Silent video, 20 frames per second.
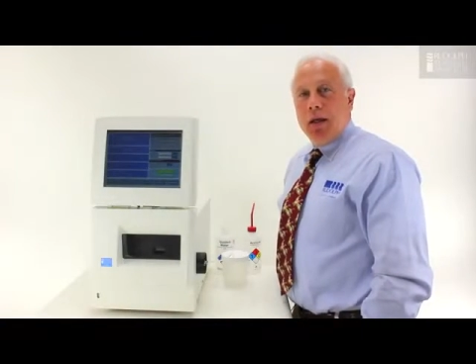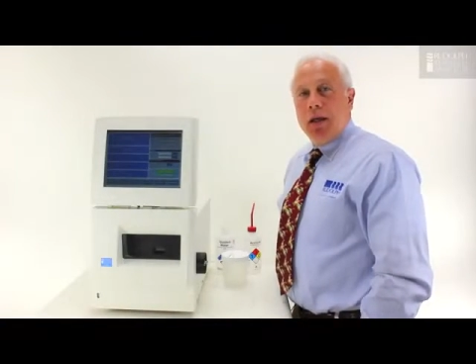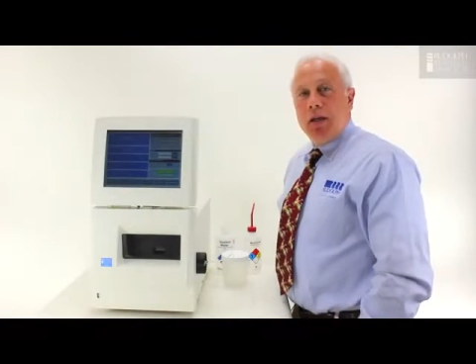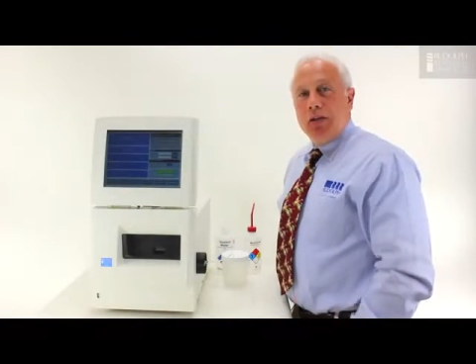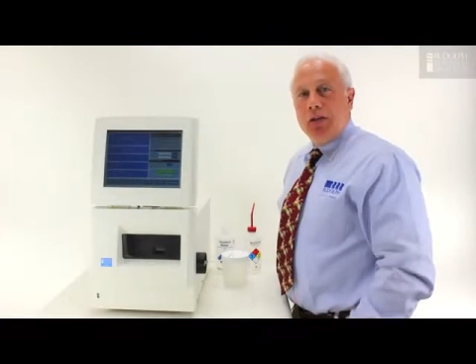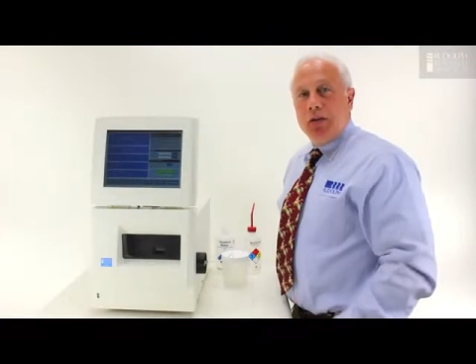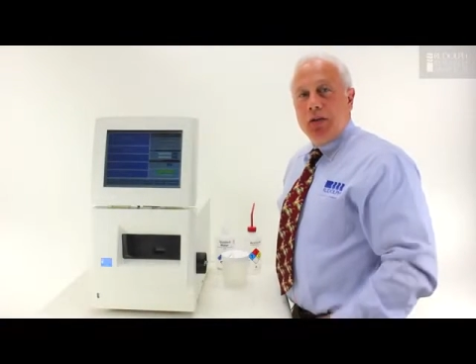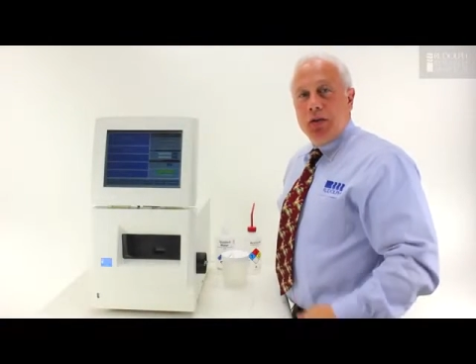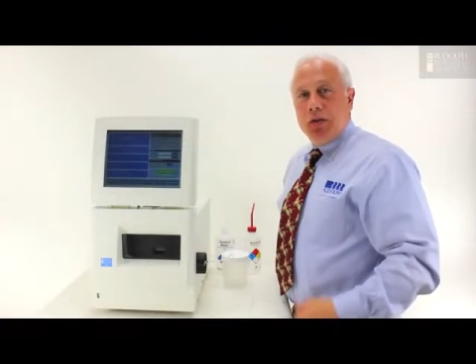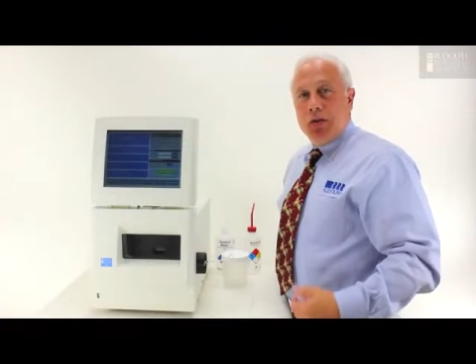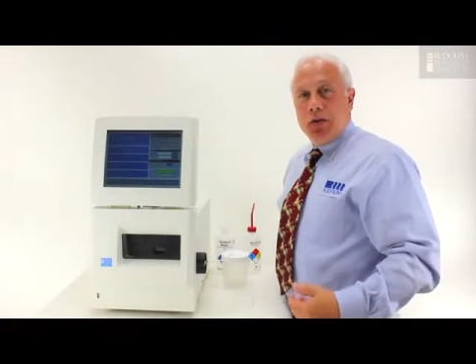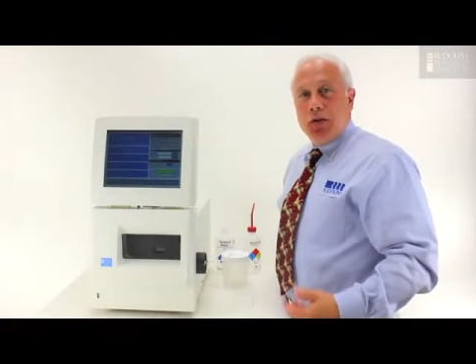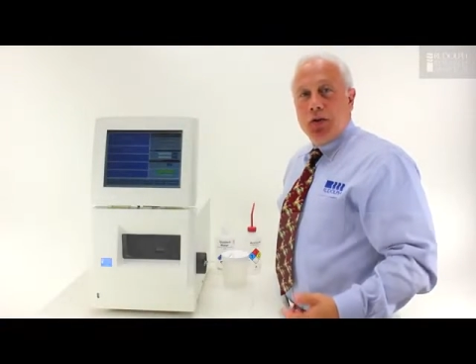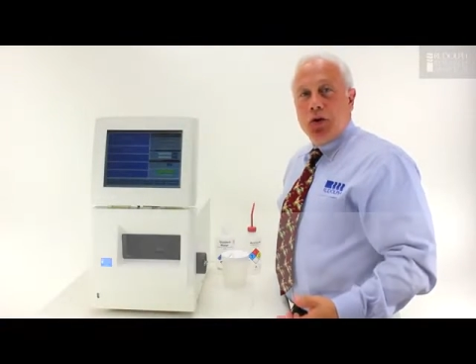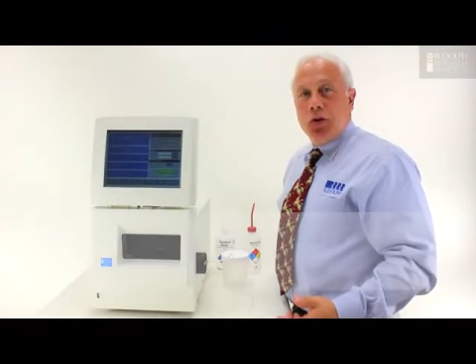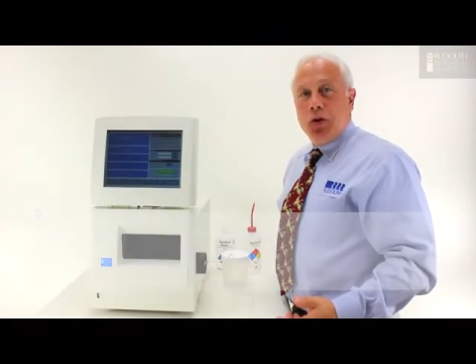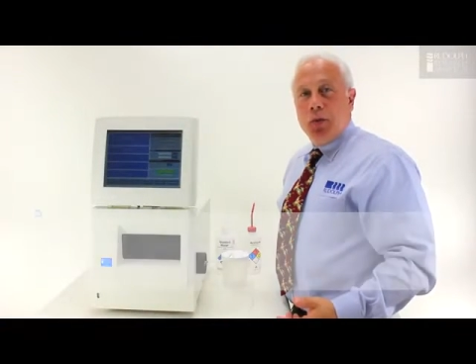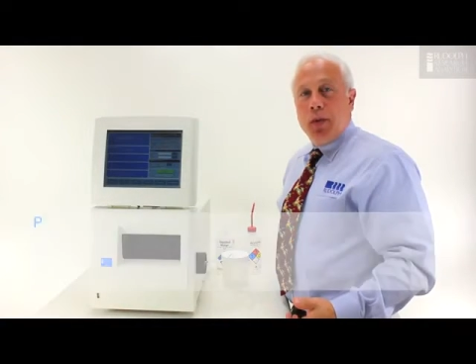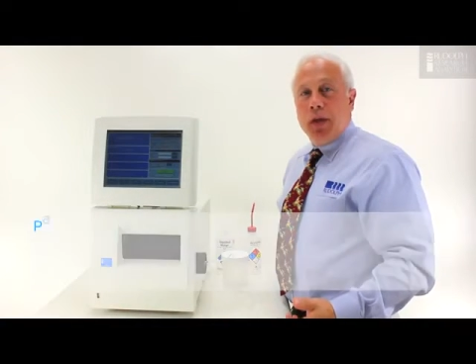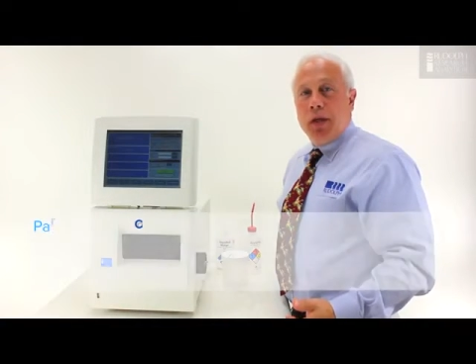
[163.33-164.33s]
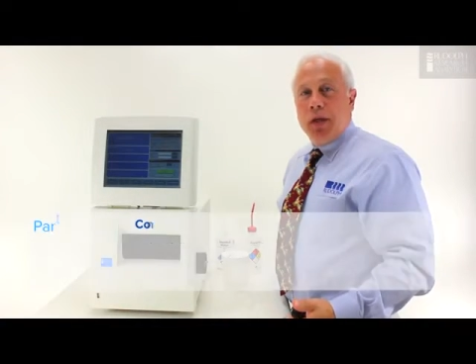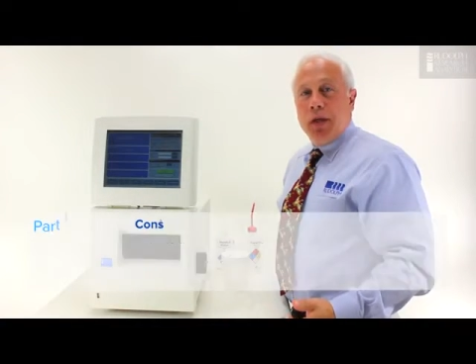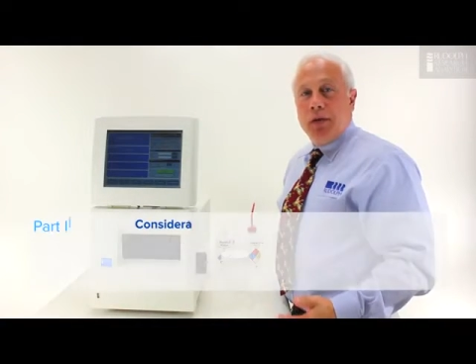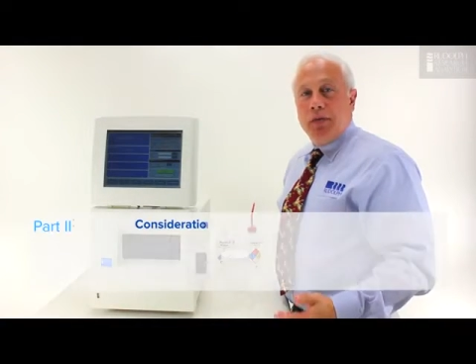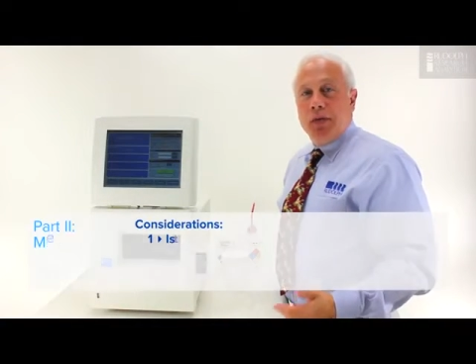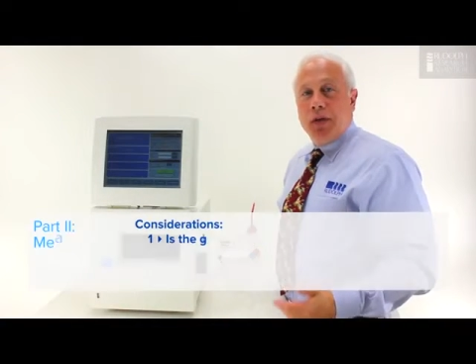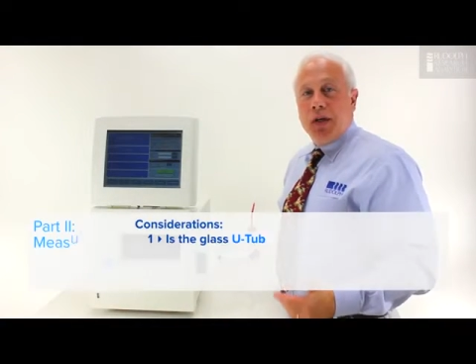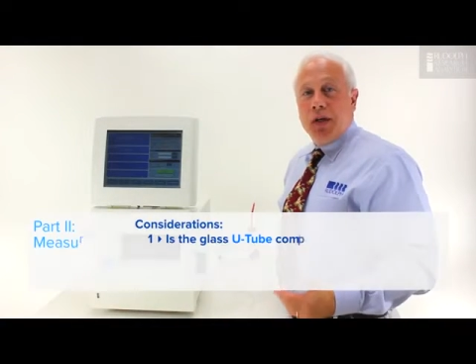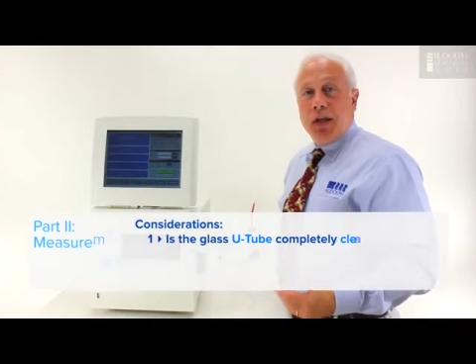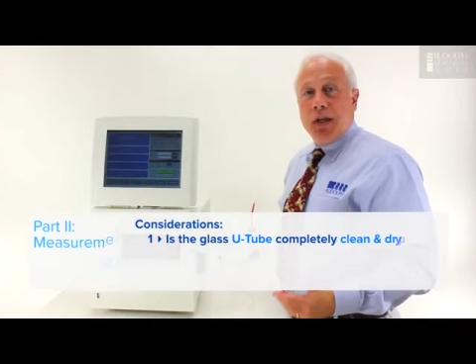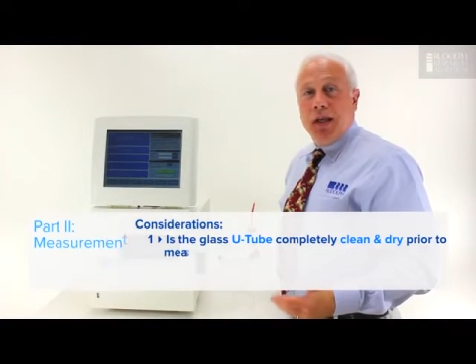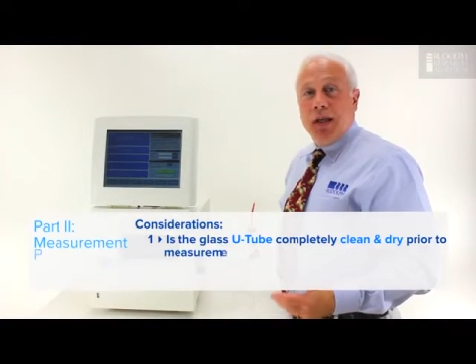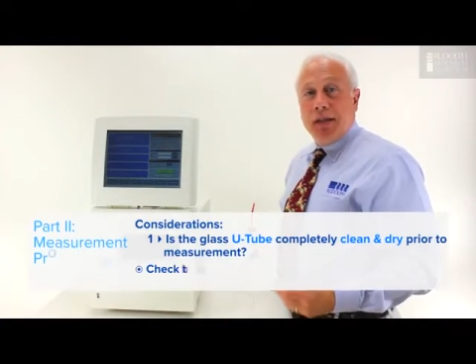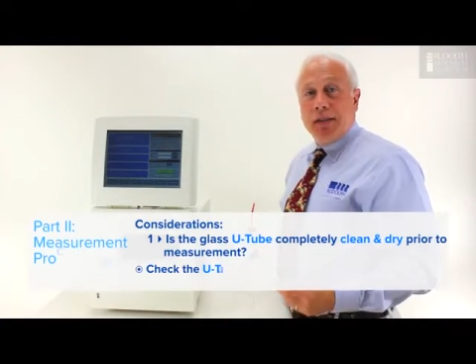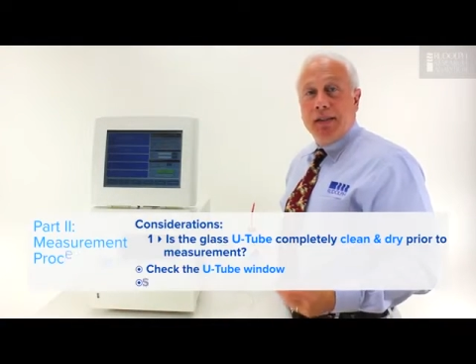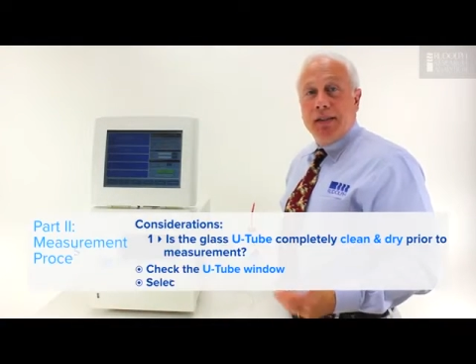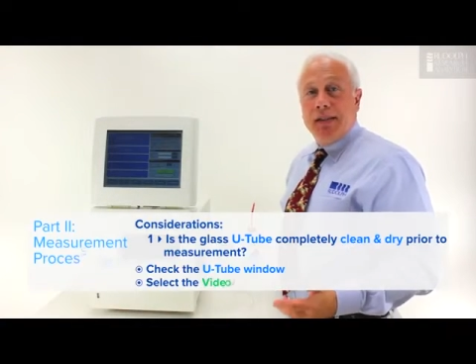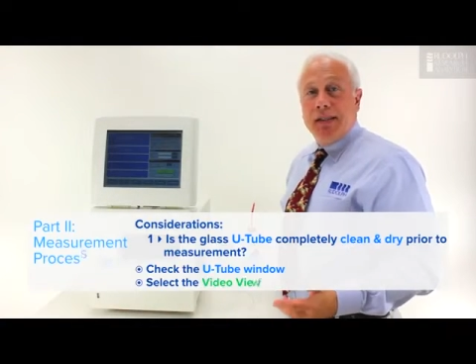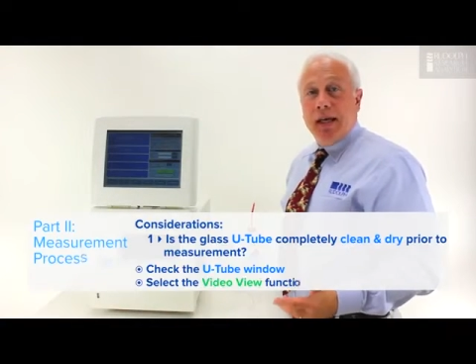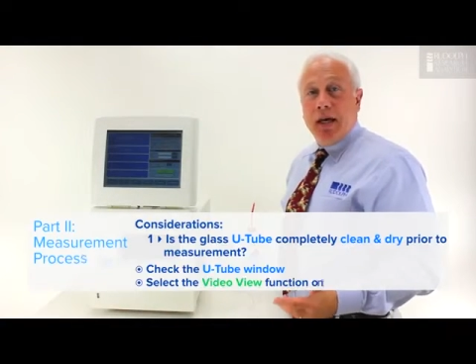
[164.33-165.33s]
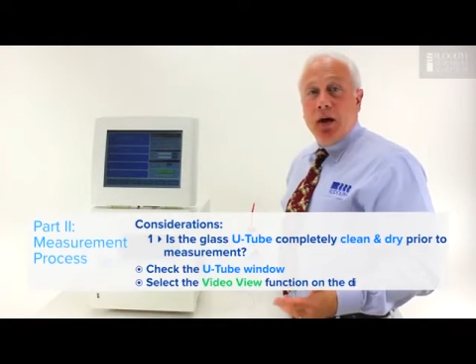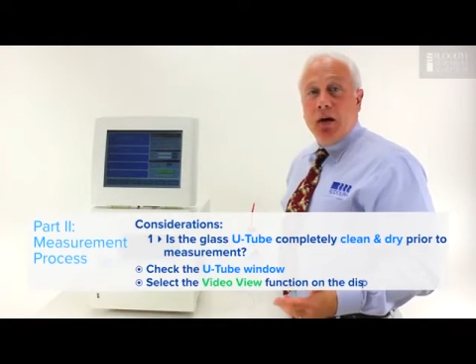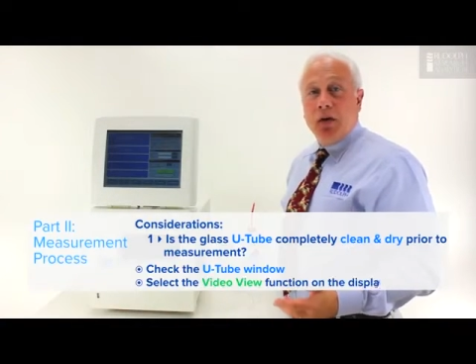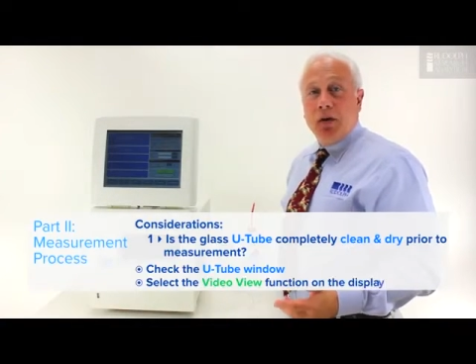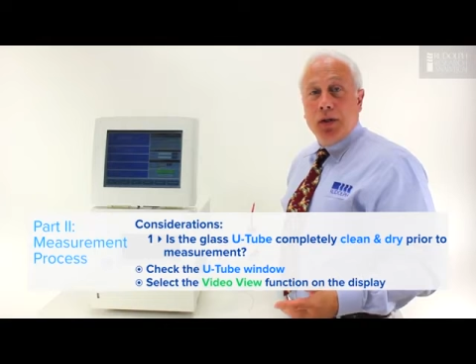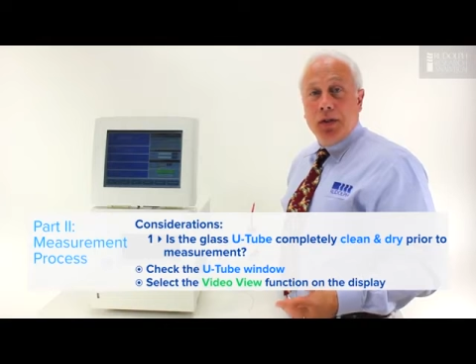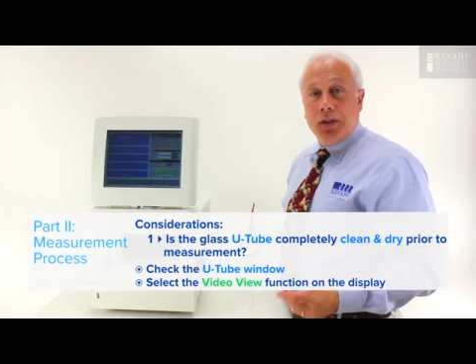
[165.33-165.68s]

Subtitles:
is to determine if the glass cell